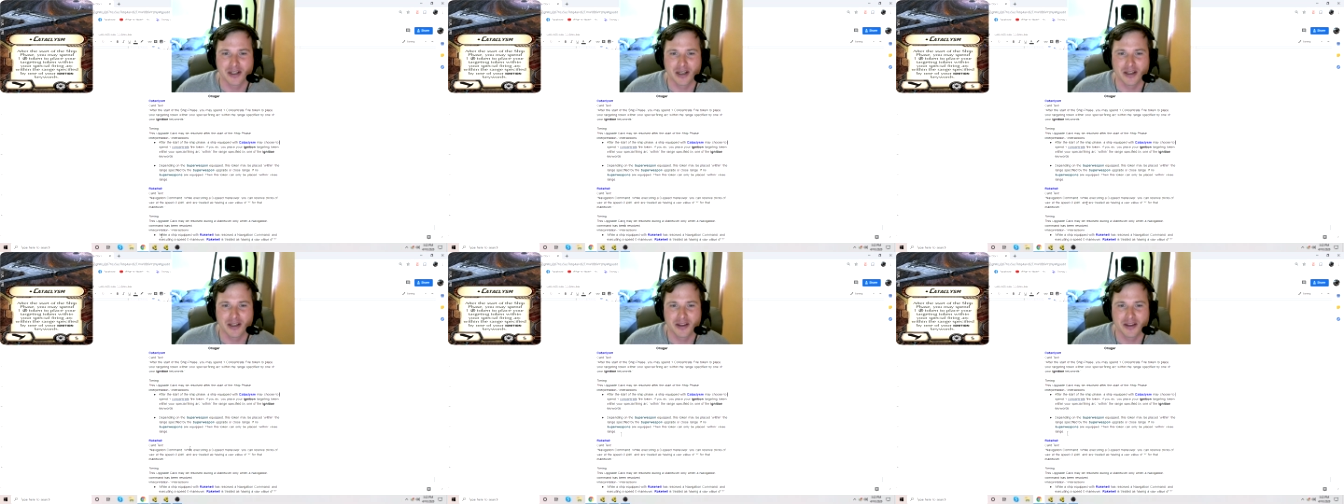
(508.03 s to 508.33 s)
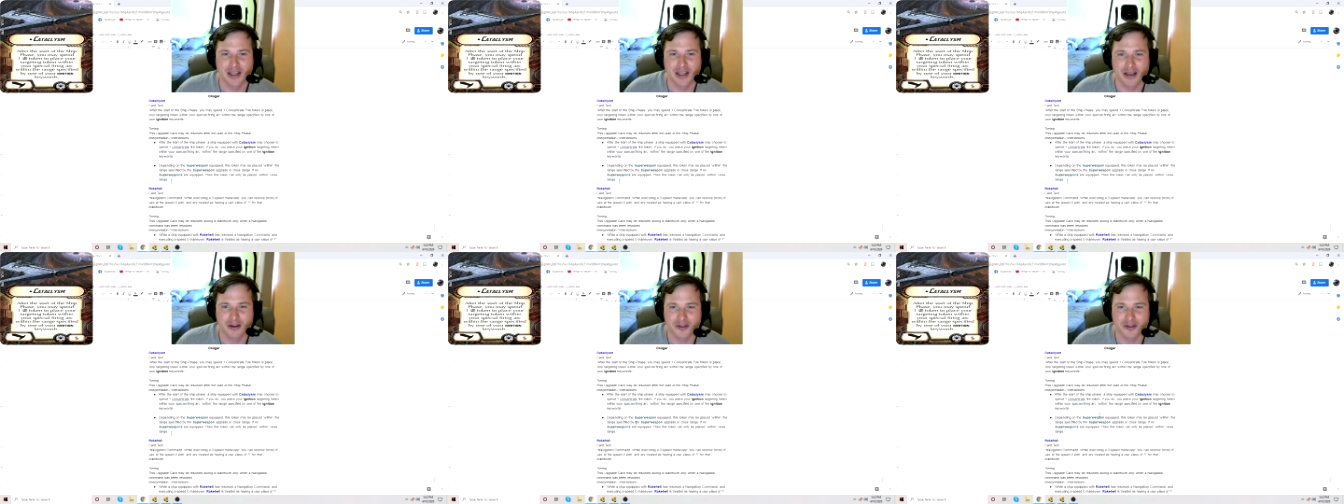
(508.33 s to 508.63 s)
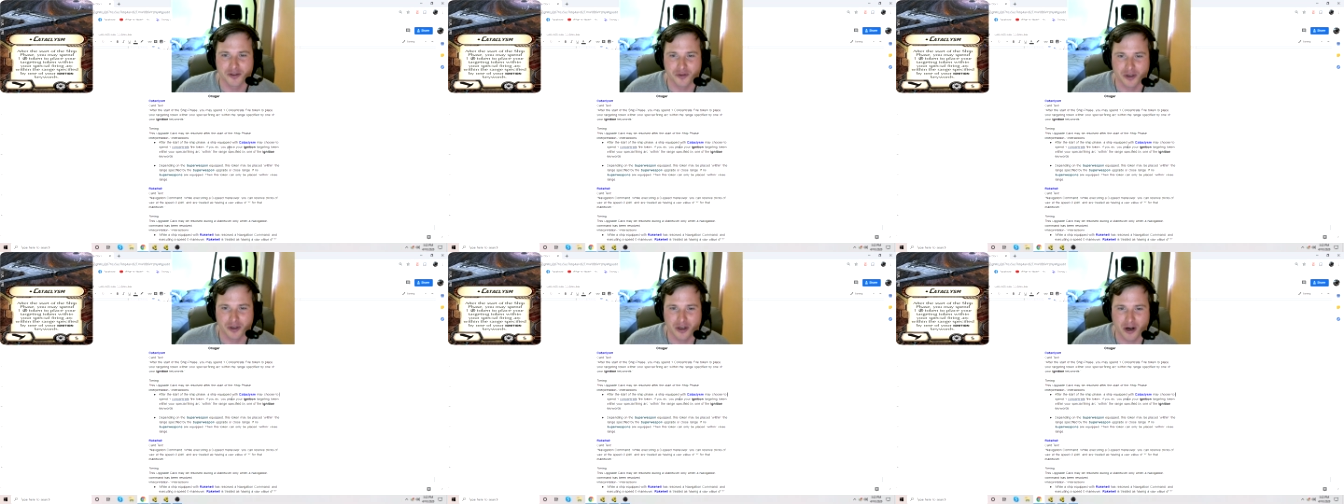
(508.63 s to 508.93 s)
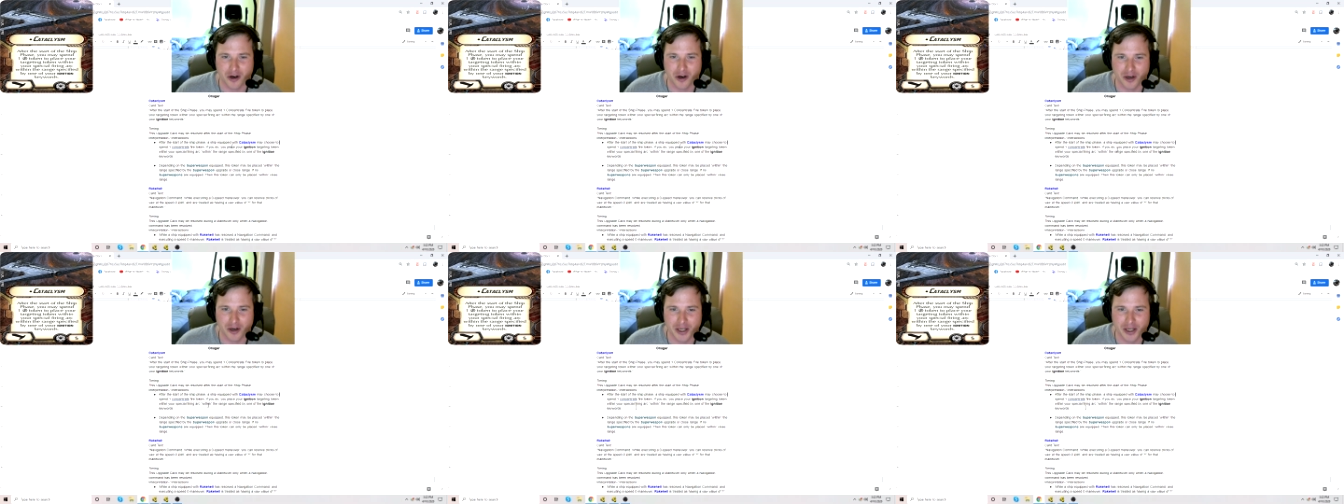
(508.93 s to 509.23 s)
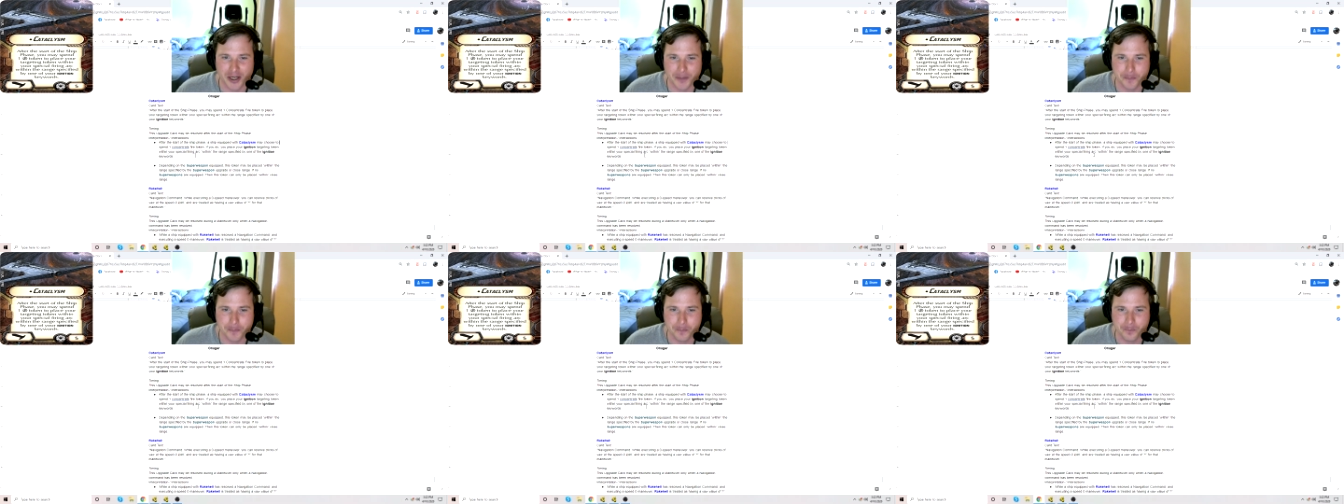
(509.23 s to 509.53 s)
anything else regarding
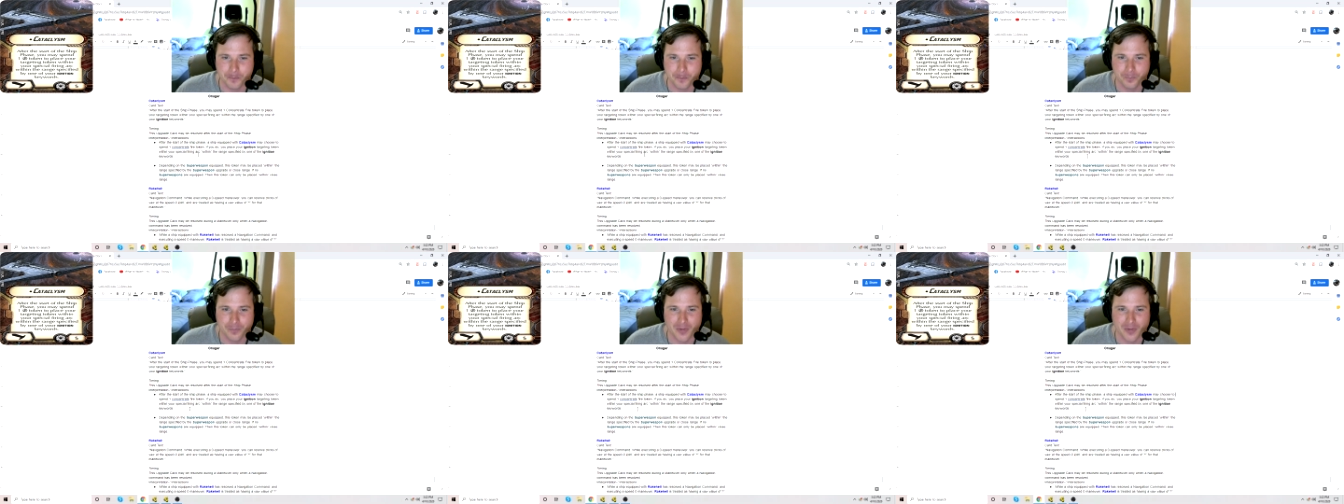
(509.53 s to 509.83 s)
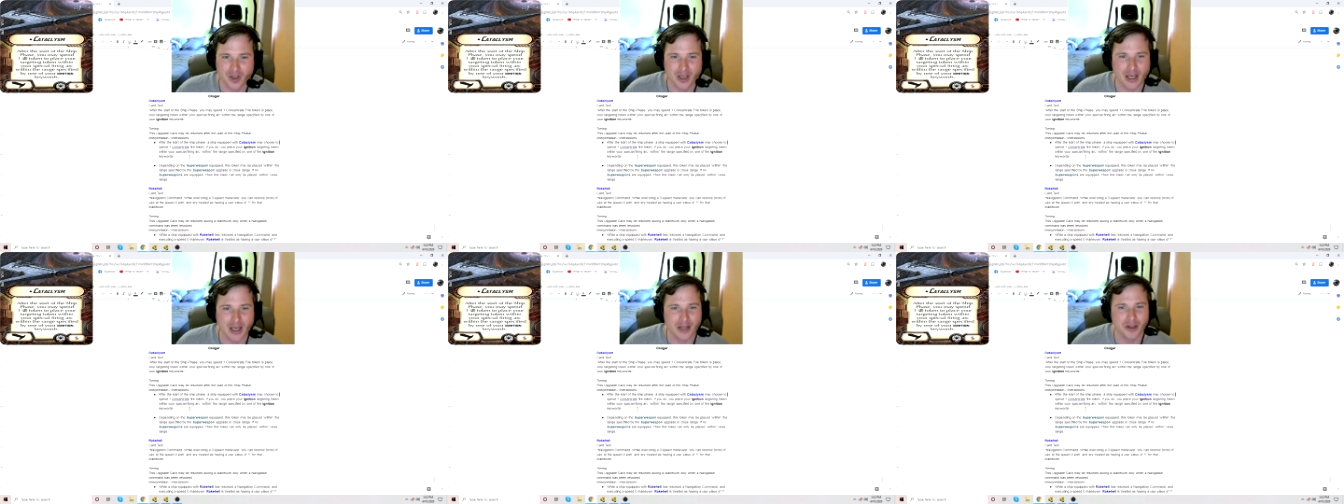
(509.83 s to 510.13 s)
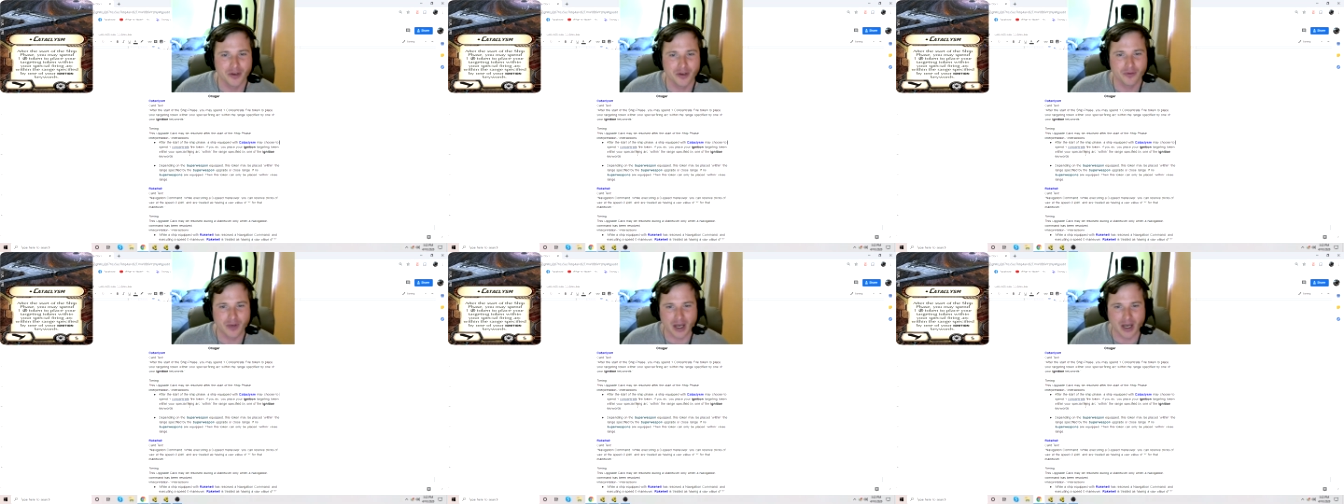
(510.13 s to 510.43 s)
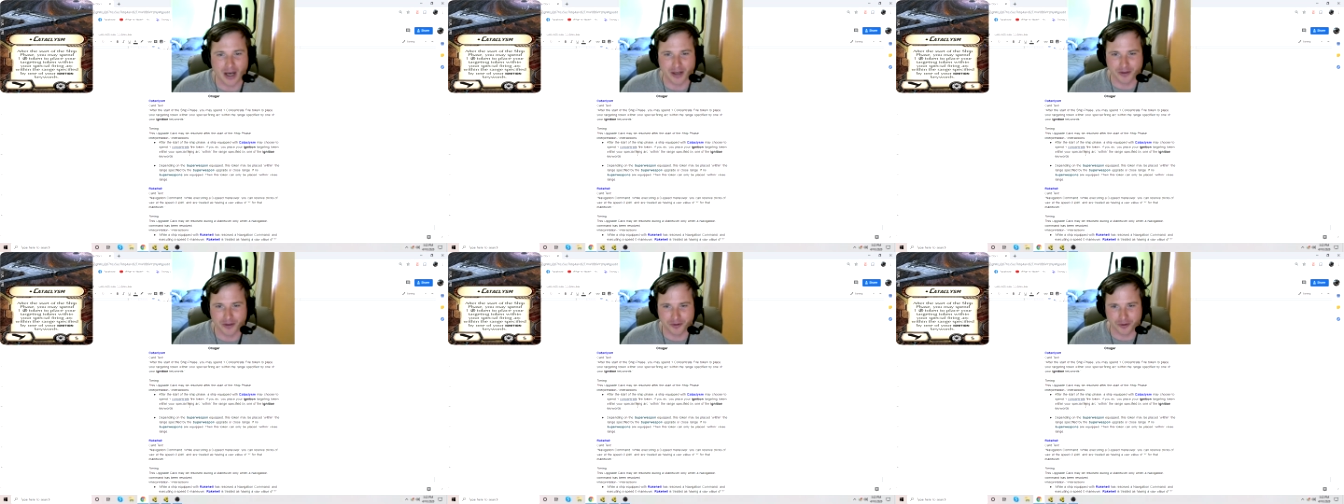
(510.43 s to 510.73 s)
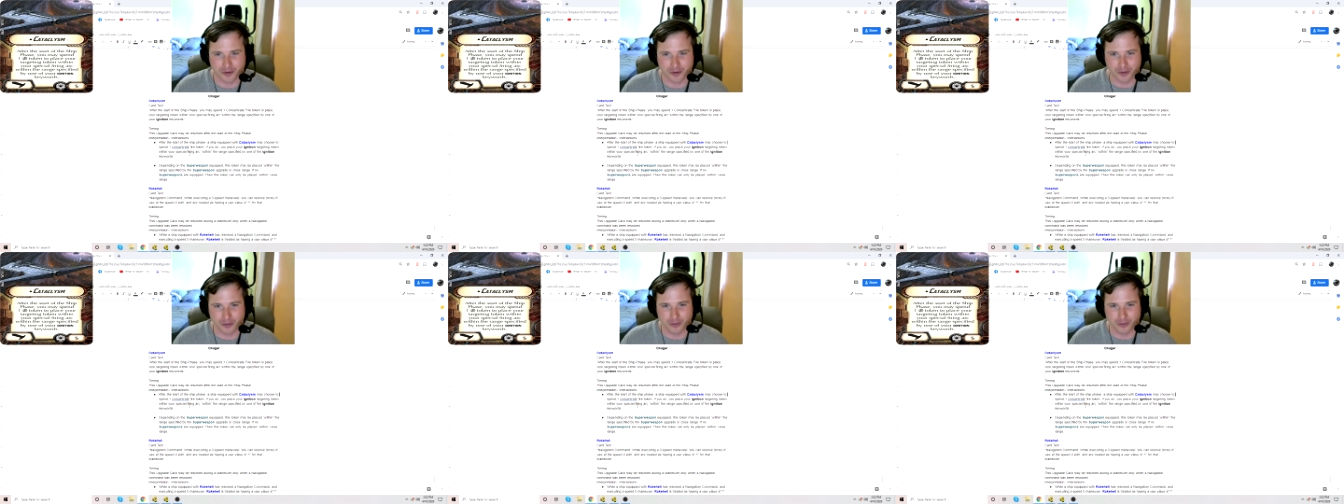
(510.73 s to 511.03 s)
it. Again, you've got
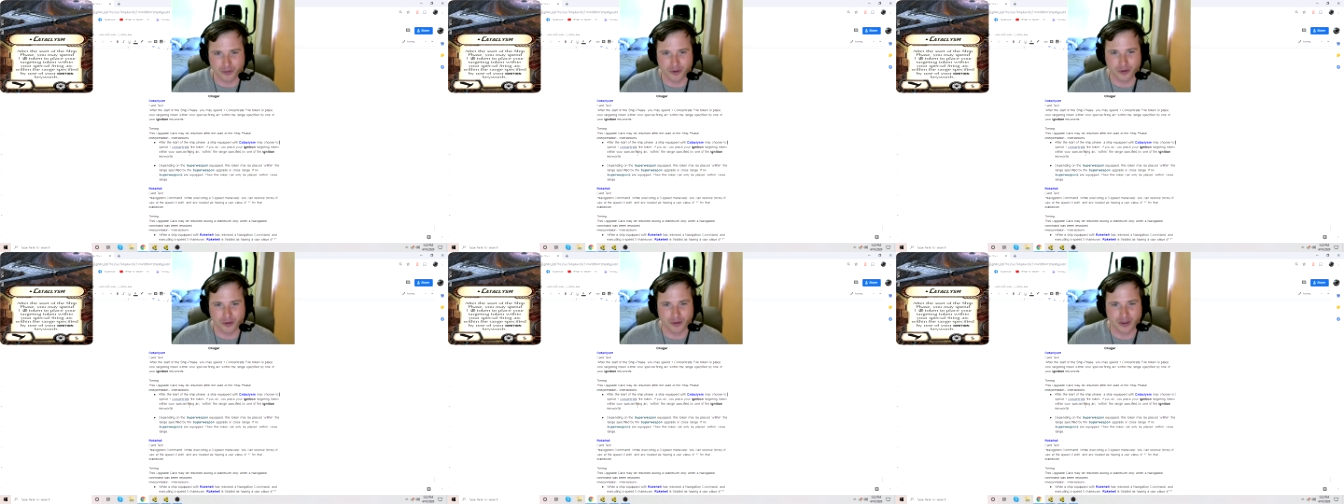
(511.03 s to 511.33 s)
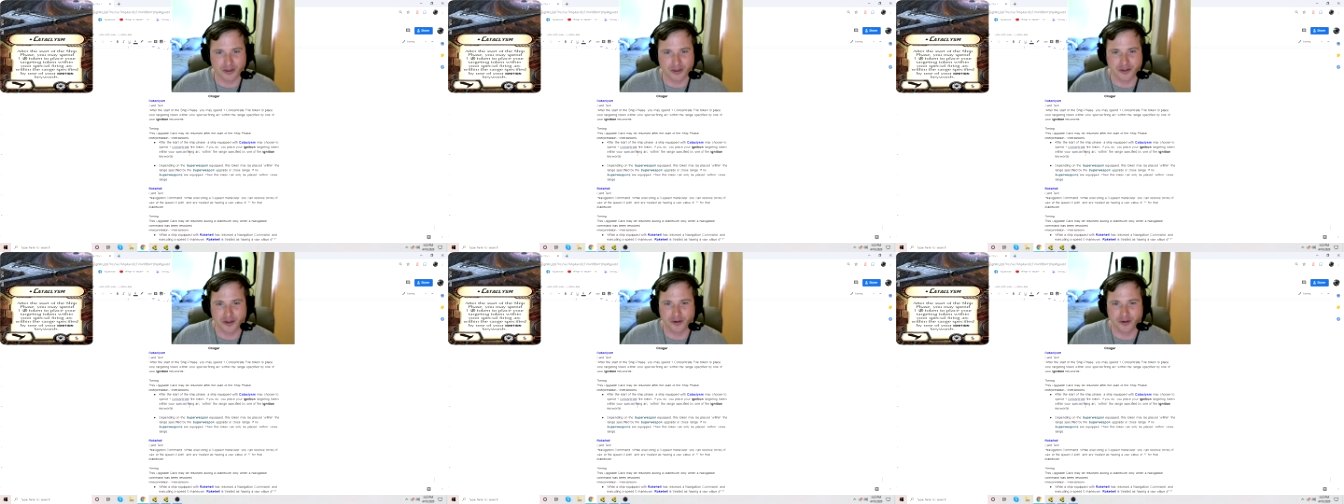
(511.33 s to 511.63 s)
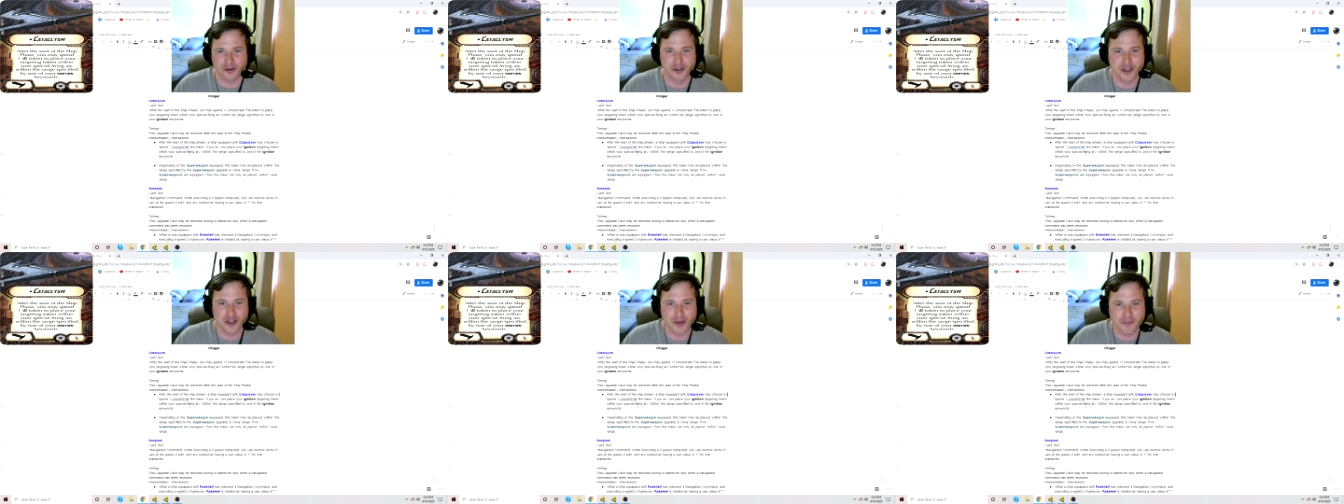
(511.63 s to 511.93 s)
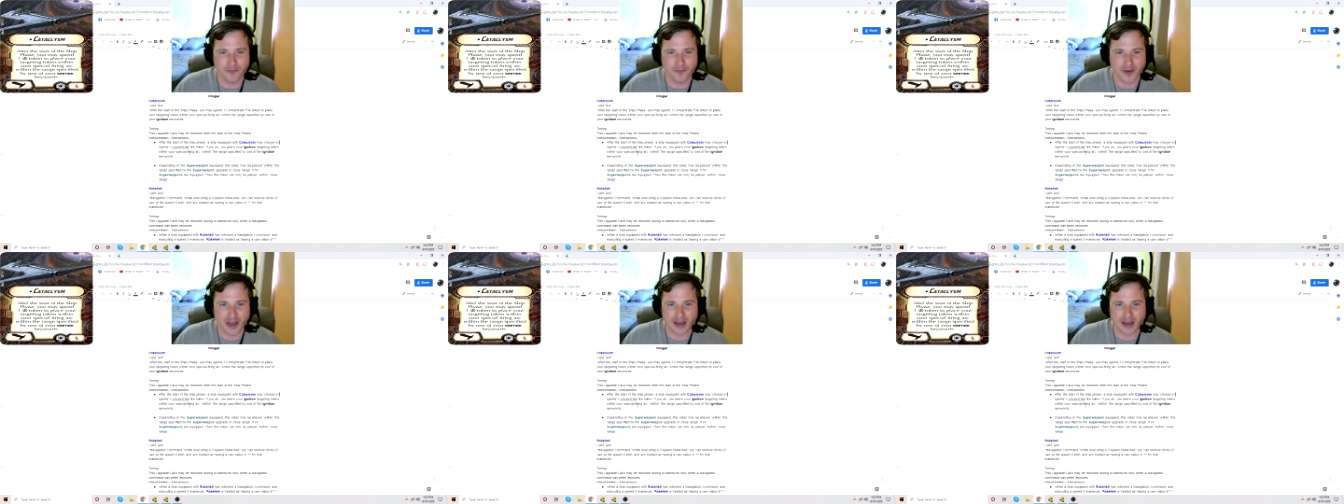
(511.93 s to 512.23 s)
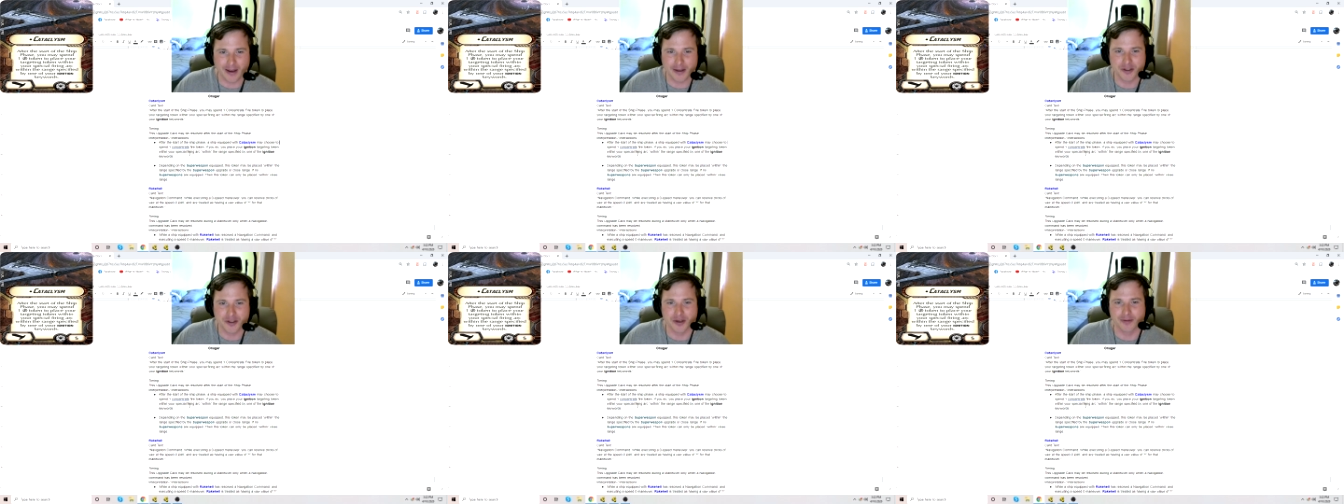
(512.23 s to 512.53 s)
to do at the start of the ship phase.